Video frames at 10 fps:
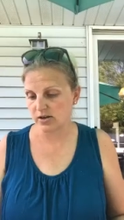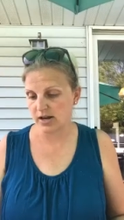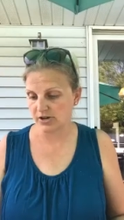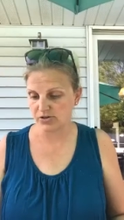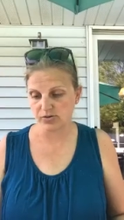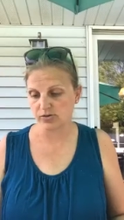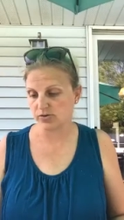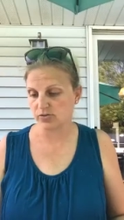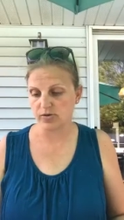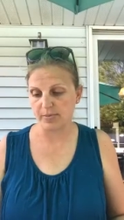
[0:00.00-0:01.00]

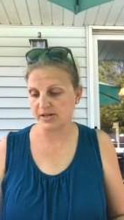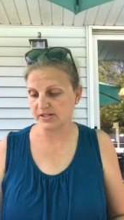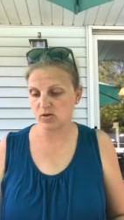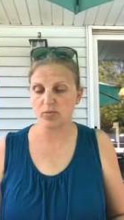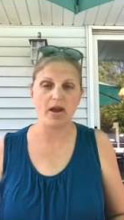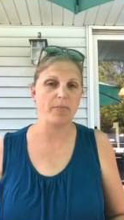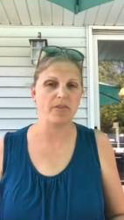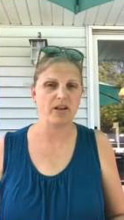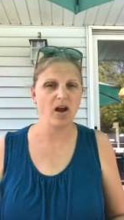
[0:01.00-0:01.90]
natural remedies and homeopathy,